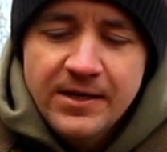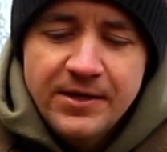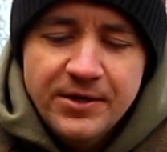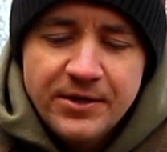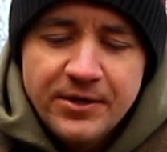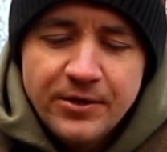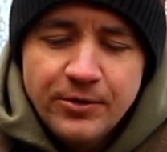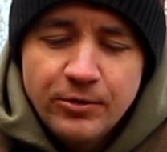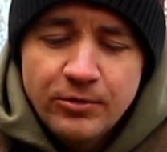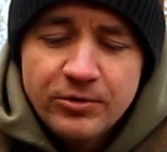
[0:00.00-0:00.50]

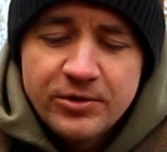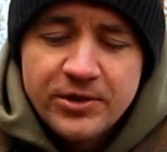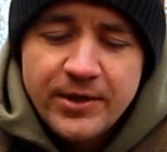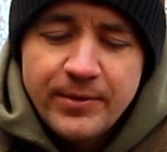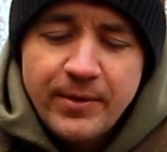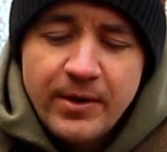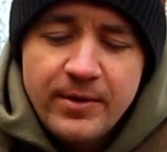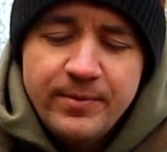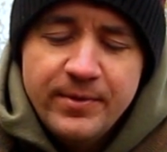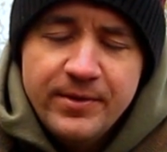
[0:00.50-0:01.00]
You can also
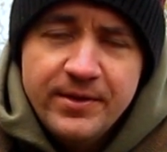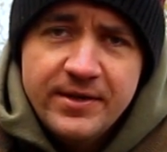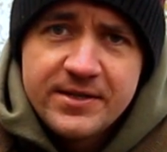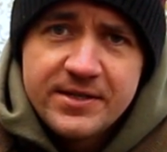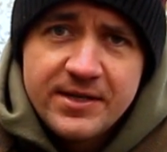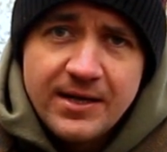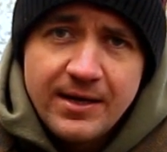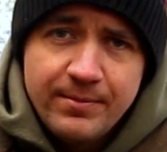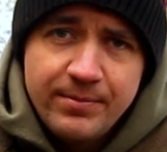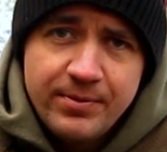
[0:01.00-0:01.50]
open
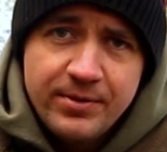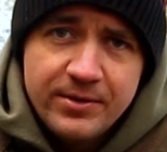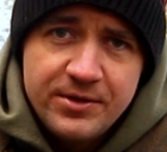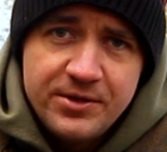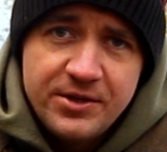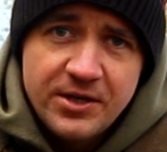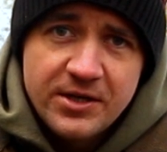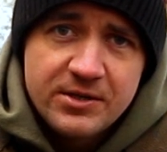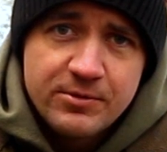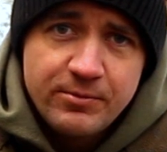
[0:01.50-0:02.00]
this up
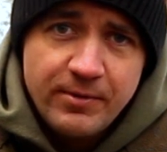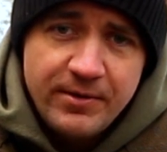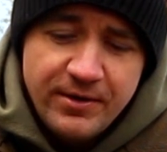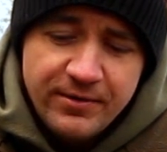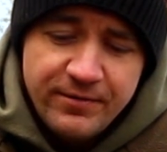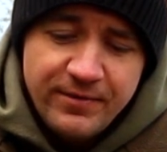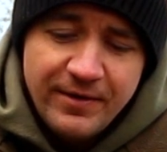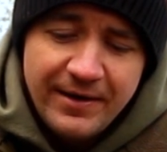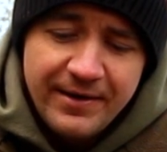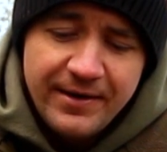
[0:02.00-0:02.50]
just when
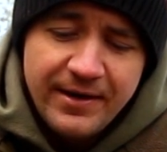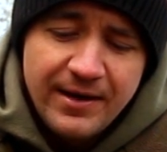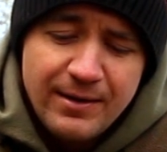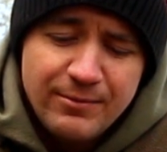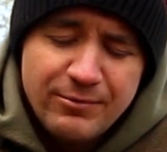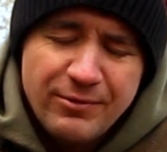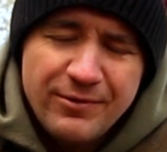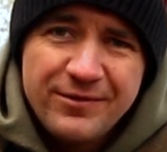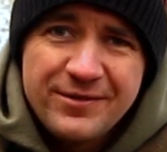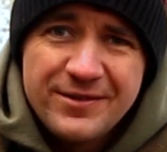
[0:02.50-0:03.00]
you're filling it
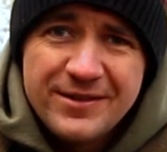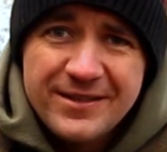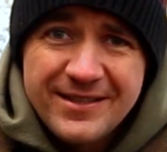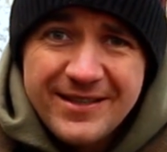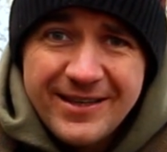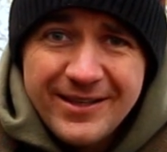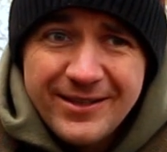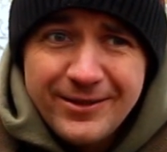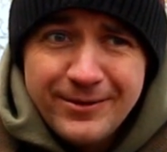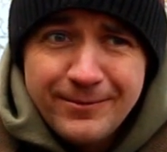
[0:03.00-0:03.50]
up with,
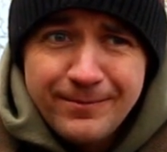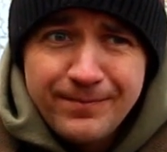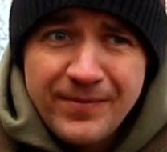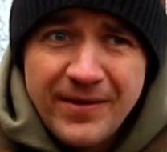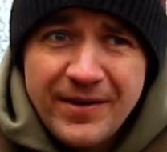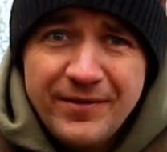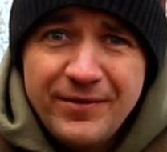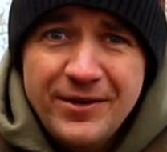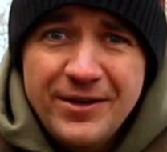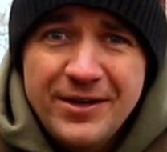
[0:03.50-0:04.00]
say,
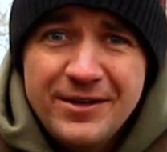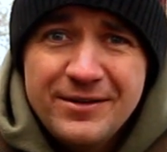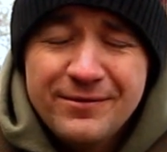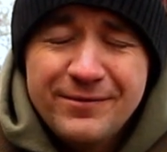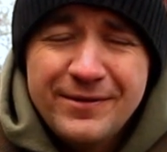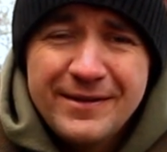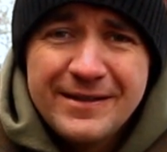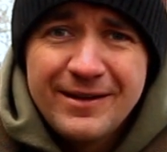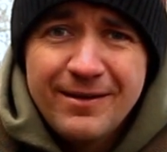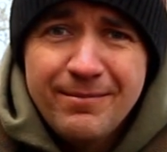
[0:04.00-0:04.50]
if you're using
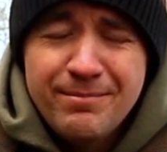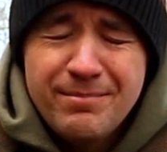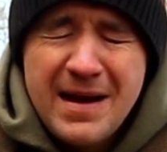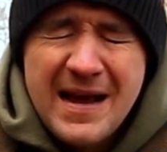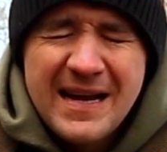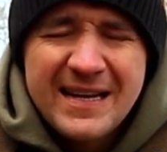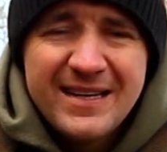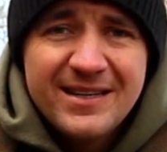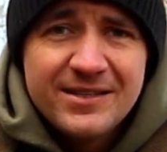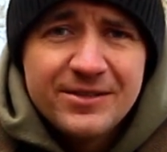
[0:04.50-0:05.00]
things like
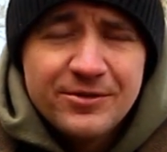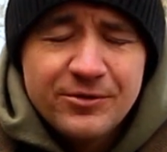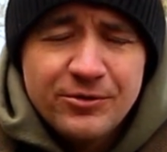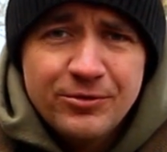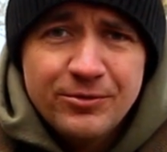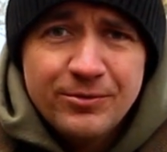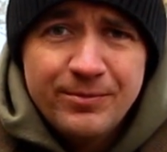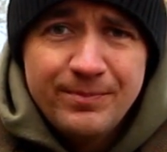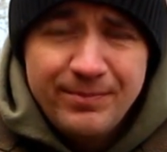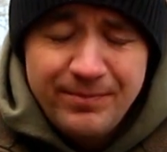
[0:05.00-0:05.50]
maggots
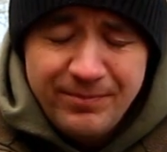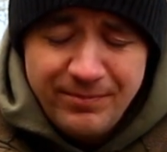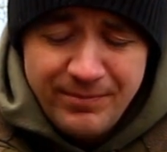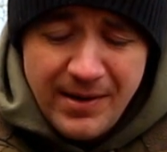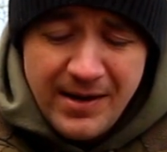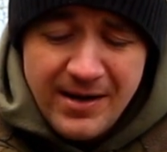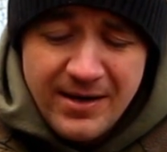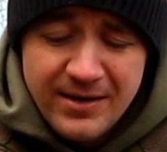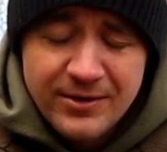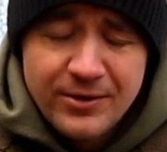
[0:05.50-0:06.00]
or
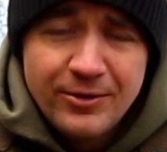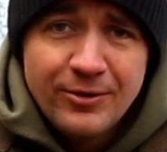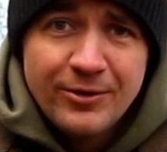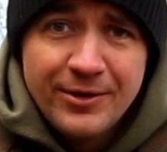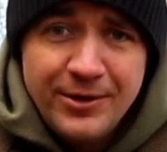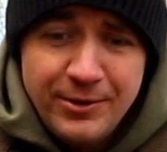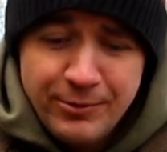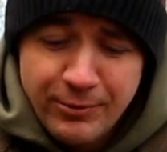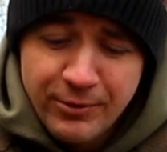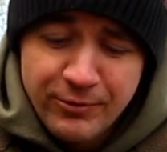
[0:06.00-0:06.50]
particle
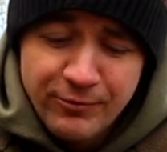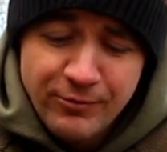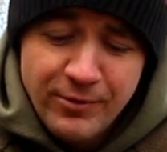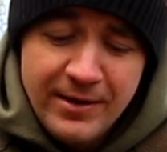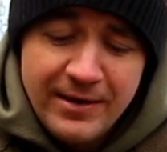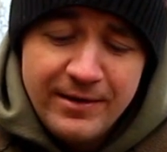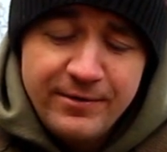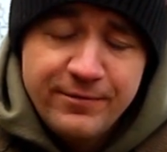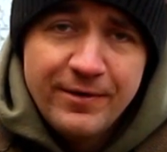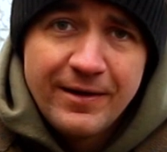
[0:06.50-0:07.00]
and you want to
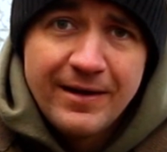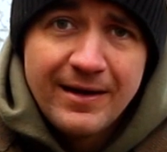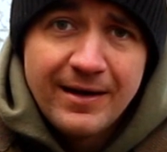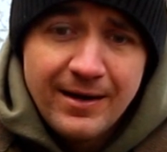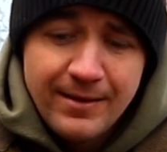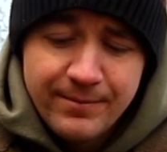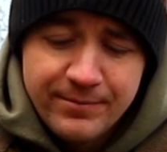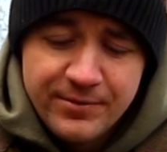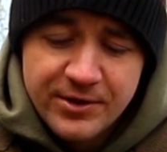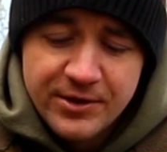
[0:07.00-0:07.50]
really fill it
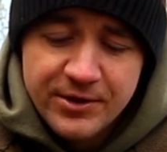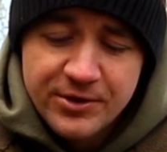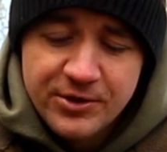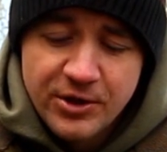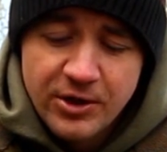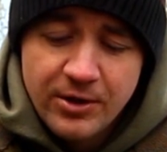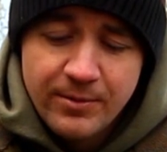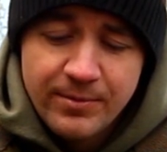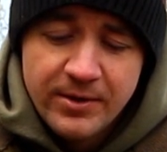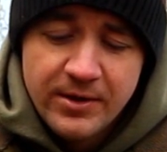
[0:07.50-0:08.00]
up to the
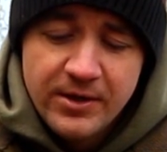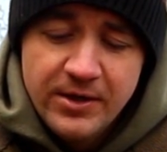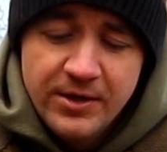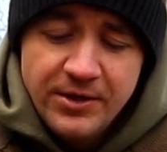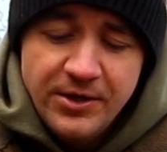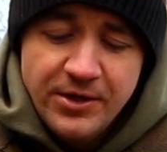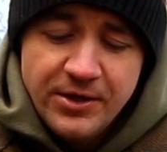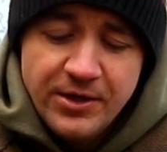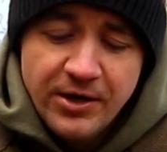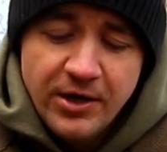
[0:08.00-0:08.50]
top,
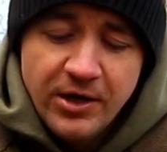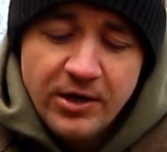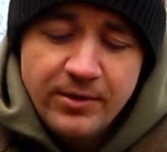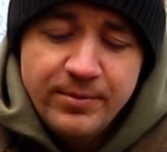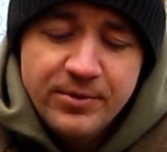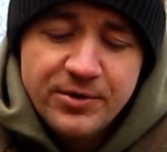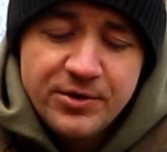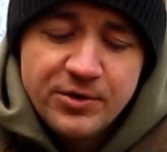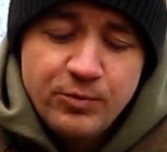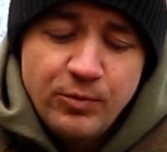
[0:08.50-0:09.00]
you can
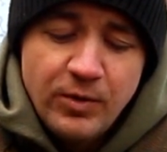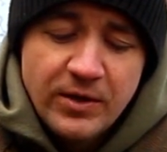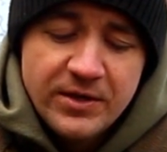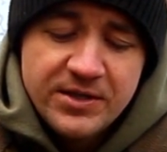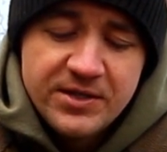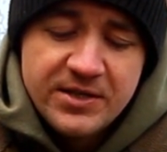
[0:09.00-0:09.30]
open just one